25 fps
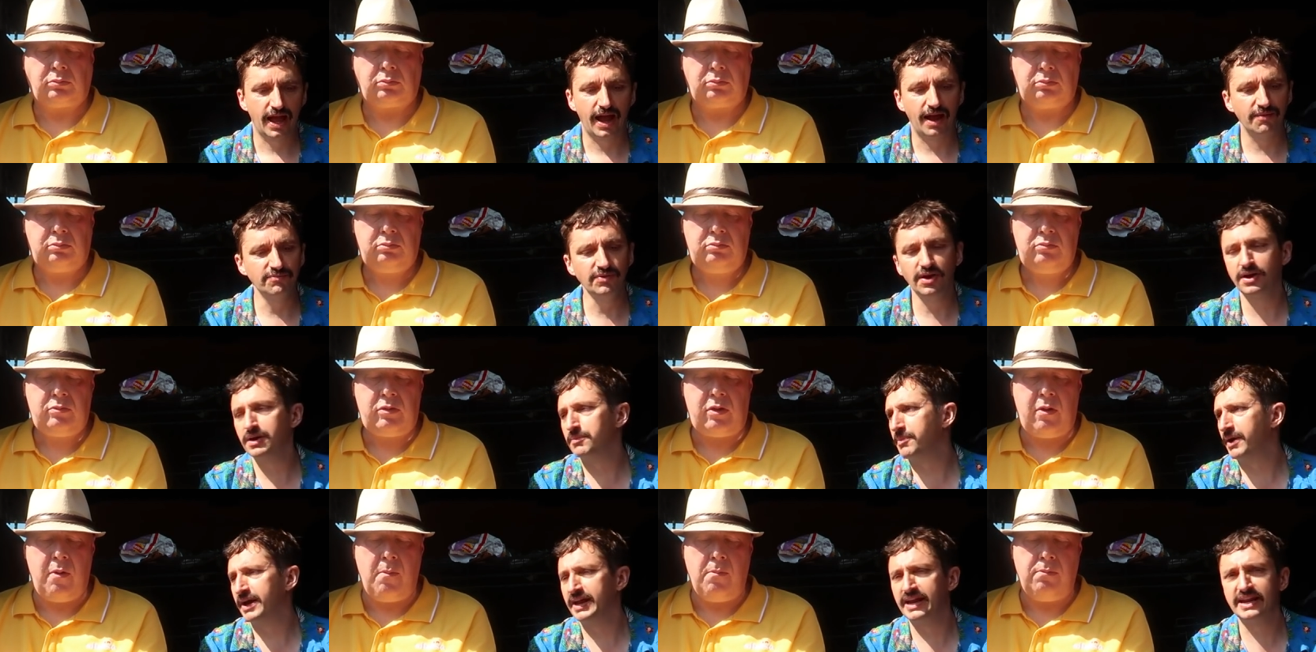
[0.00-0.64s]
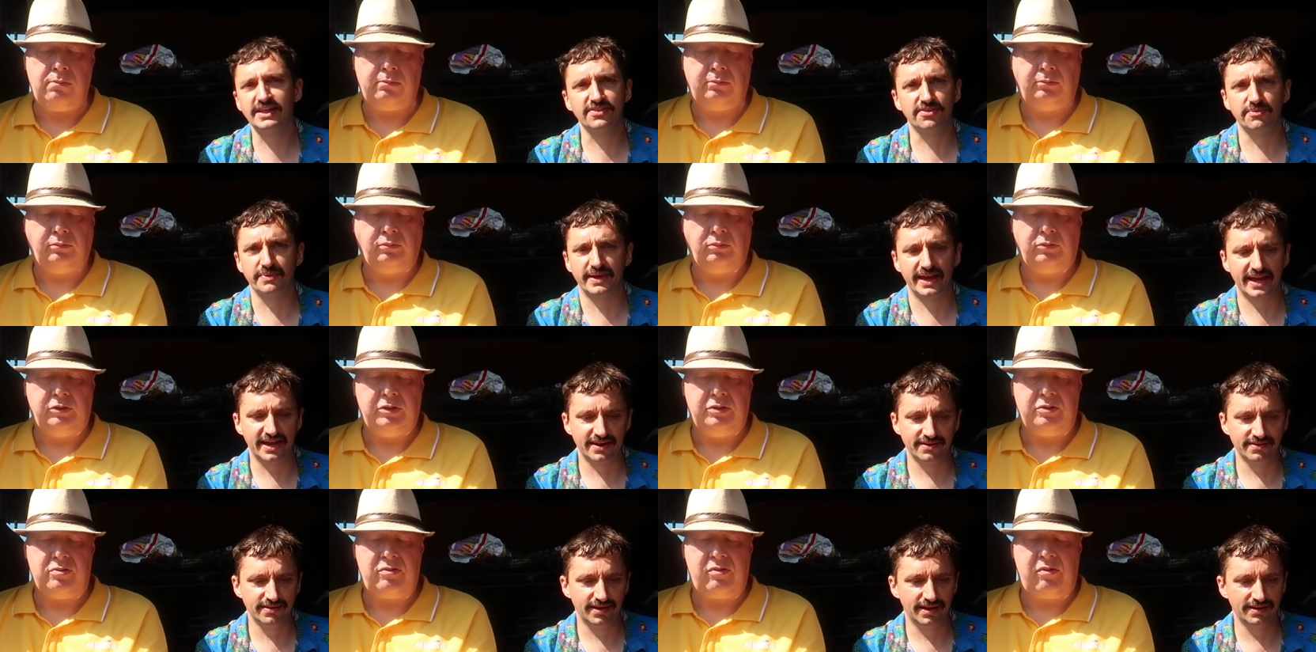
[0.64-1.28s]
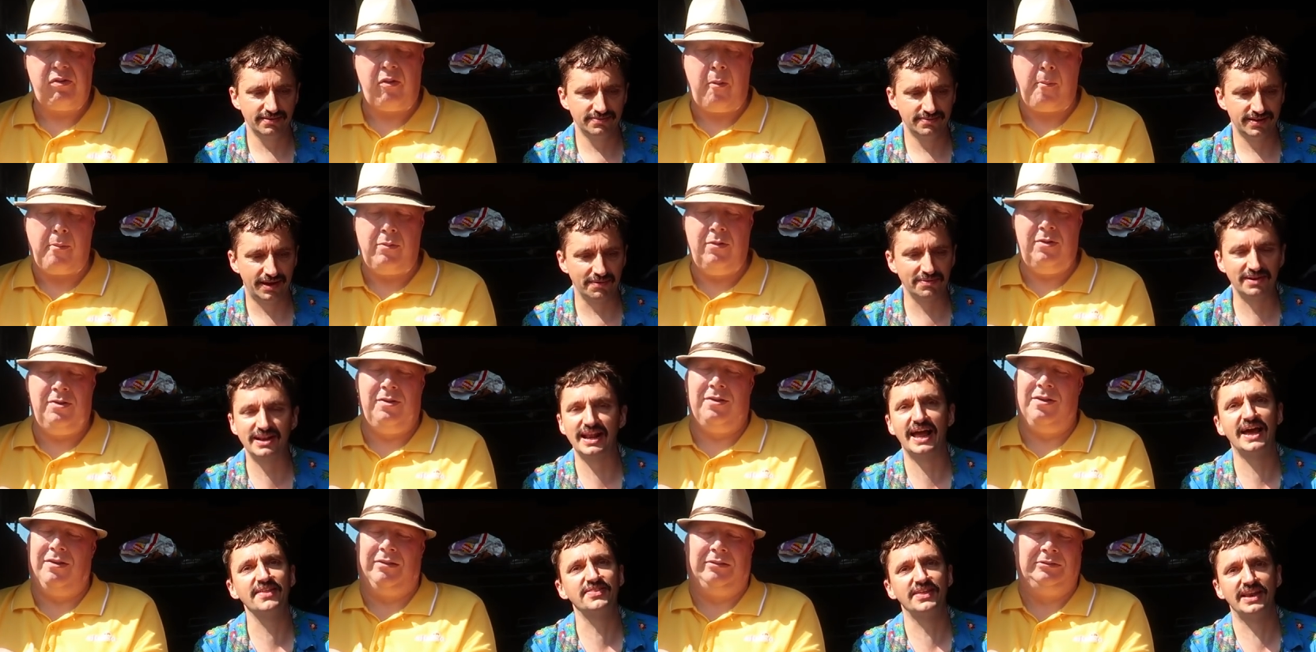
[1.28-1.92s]
Speaker 1: I'm not going to buy any of them again. I'm
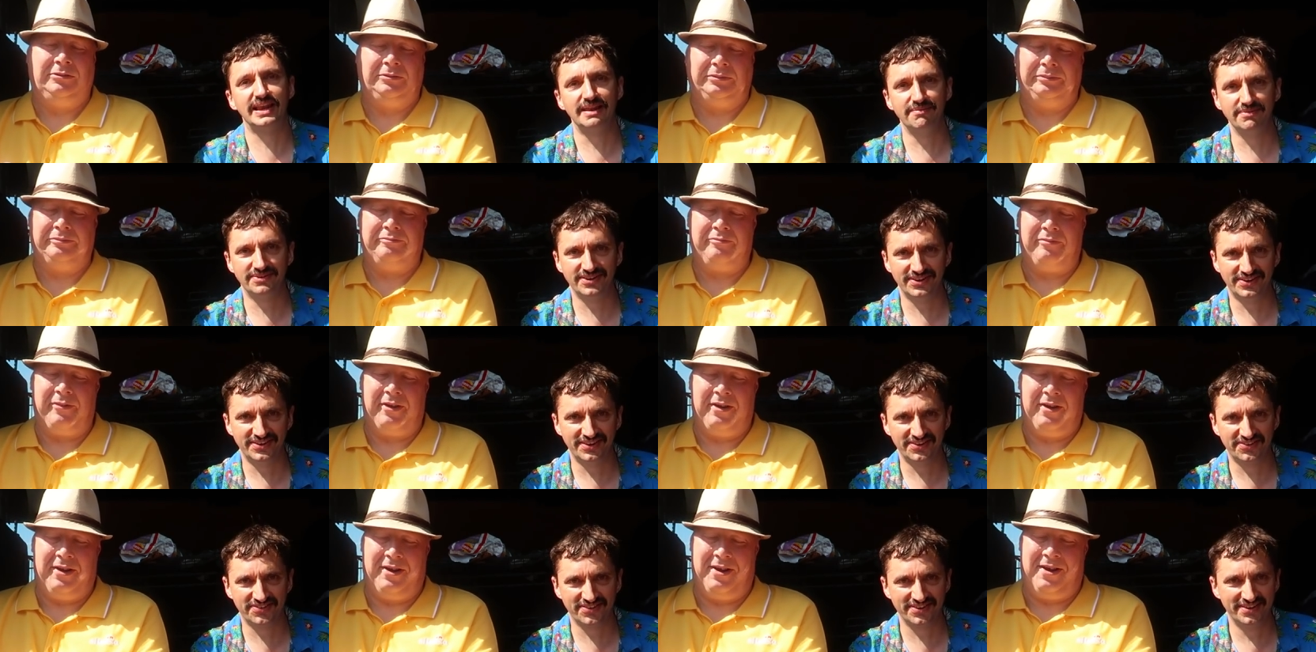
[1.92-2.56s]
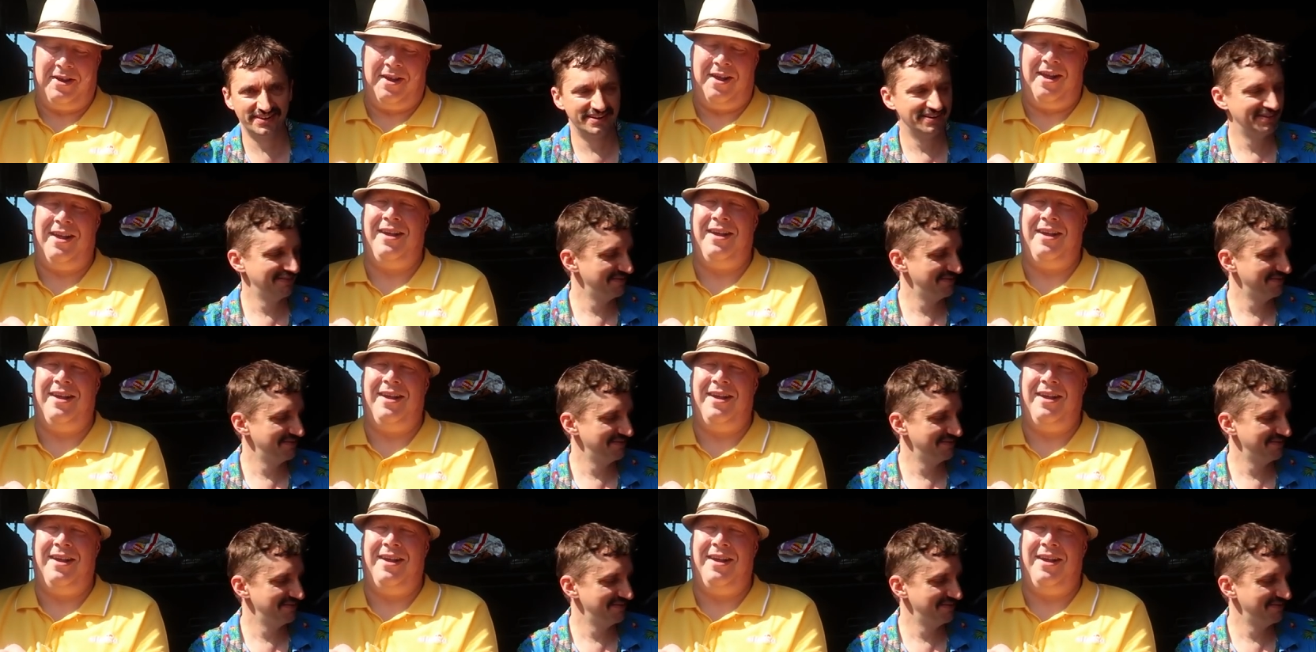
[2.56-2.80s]
glad they're limited edition.